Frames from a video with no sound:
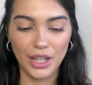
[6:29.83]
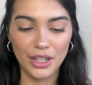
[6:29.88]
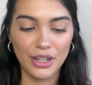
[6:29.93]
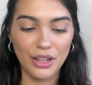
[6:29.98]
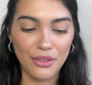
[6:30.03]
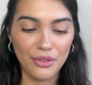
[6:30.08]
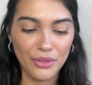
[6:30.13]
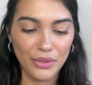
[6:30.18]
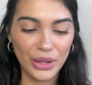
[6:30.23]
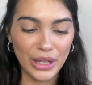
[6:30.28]

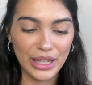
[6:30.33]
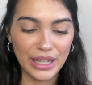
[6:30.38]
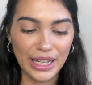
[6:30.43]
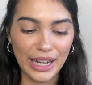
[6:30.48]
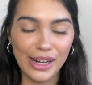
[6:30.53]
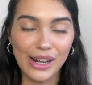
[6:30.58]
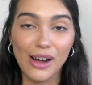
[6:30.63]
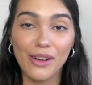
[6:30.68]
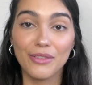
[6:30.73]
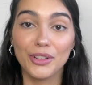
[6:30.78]
Another thing that
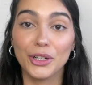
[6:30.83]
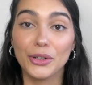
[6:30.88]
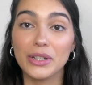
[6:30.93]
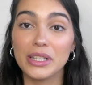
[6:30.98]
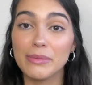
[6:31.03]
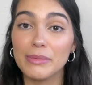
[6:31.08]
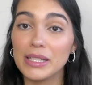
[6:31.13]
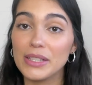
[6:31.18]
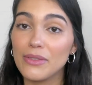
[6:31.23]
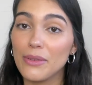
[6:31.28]
I got for
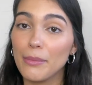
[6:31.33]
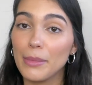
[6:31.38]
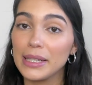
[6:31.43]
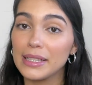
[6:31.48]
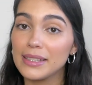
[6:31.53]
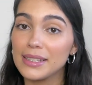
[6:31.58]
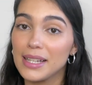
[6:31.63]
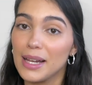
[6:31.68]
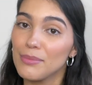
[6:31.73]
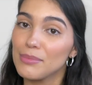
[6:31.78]
Christmas from my
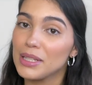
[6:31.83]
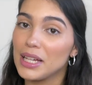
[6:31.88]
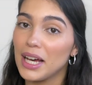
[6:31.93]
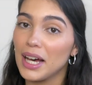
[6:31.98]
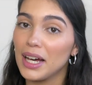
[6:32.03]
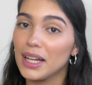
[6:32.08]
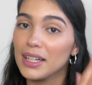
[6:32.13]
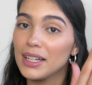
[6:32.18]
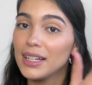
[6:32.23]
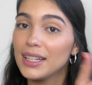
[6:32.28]

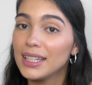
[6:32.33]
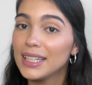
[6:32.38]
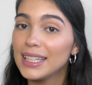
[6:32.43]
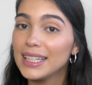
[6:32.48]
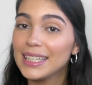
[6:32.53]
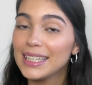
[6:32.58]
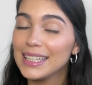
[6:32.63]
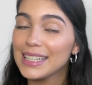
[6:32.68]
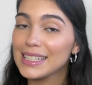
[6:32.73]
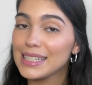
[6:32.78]
stepdad
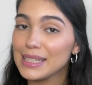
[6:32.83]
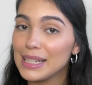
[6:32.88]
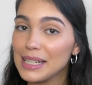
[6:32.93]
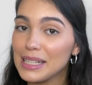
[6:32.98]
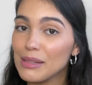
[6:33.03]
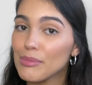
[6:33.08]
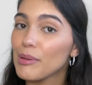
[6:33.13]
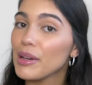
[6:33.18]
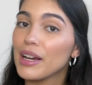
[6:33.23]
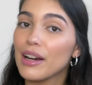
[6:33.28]
is a
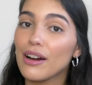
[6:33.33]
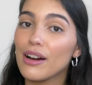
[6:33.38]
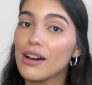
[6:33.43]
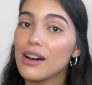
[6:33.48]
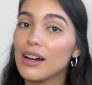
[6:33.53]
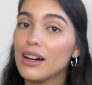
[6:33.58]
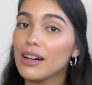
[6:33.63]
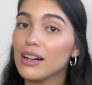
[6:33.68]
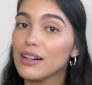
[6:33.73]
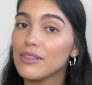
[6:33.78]
nice pair
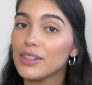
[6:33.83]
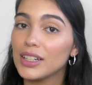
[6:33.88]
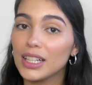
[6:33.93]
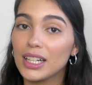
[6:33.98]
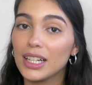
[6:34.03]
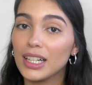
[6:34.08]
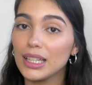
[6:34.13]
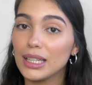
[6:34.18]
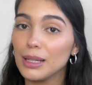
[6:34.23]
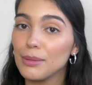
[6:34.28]
of
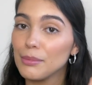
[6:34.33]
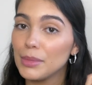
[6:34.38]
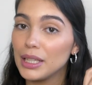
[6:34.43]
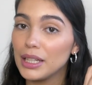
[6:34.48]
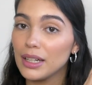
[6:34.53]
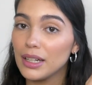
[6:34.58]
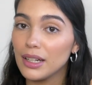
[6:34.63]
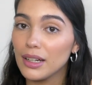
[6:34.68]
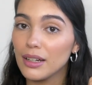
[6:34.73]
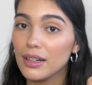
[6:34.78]

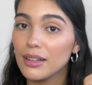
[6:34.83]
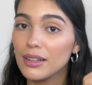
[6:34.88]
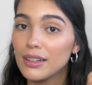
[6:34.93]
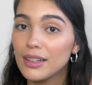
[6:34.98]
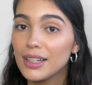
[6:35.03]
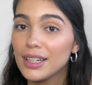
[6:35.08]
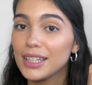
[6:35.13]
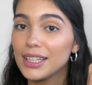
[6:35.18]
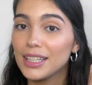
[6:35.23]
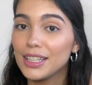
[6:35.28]
Columbia,
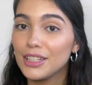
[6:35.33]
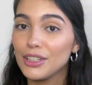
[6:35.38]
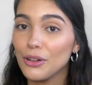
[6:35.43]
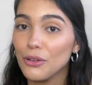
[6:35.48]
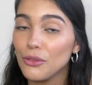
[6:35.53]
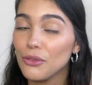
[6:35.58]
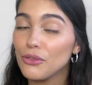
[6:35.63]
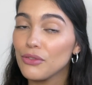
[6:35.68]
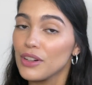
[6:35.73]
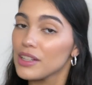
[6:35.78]
you know,
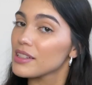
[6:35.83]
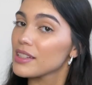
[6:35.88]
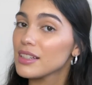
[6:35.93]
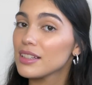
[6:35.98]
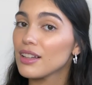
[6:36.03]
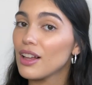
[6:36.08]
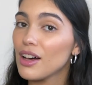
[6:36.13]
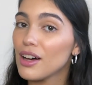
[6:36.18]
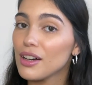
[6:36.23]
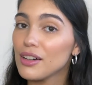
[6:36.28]
fuzzy
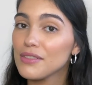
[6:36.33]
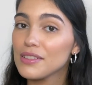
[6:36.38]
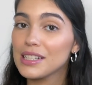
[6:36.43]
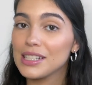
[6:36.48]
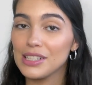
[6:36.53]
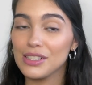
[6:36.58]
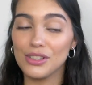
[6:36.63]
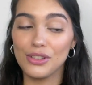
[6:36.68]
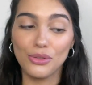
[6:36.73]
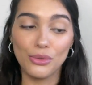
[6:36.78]
gloves,
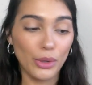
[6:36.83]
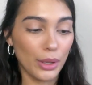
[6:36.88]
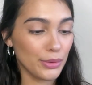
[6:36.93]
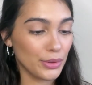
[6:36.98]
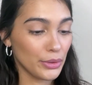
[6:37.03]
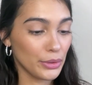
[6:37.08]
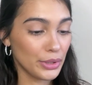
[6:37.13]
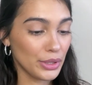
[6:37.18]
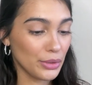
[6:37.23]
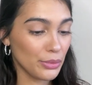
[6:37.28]
because he knew I was
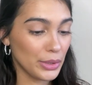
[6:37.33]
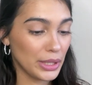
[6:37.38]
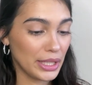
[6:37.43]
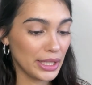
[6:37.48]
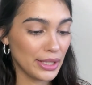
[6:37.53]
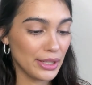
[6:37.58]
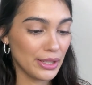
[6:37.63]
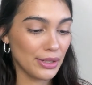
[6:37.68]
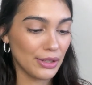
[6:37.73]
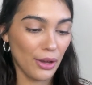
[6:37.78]
going to
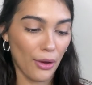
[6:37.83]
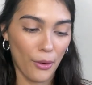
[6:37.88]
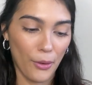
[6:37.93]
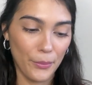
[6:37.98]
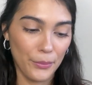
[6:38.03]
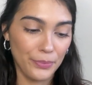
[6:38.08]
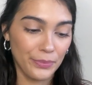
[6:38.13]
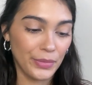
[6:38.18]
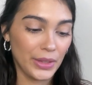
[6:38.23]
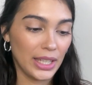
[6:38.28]
Sweden,
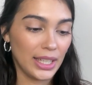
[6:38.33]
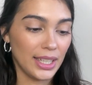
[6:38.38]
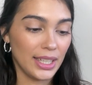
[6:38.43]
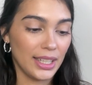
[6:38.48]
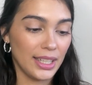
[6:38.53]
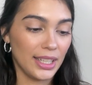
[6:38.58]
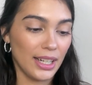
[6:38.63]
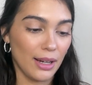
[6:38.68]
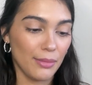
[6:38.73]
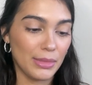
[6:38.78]
so
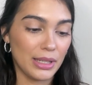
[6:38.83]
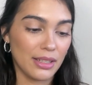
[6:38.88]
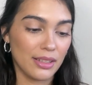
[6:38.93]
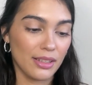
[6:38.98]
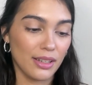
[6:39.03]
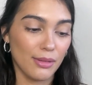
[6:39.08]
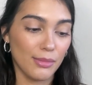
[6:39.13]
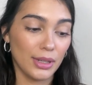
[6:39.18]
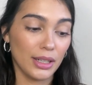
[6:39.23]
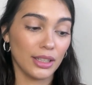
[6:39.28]
he got me
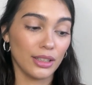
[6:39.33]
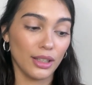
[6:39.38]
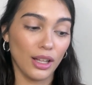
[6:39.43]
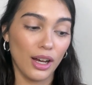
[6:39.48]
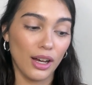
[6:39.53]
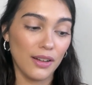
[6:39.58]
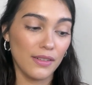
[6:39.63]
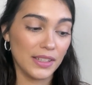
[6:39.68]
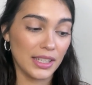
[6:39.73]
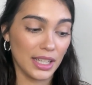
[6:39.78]
some
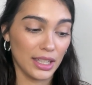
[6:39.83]
gloves.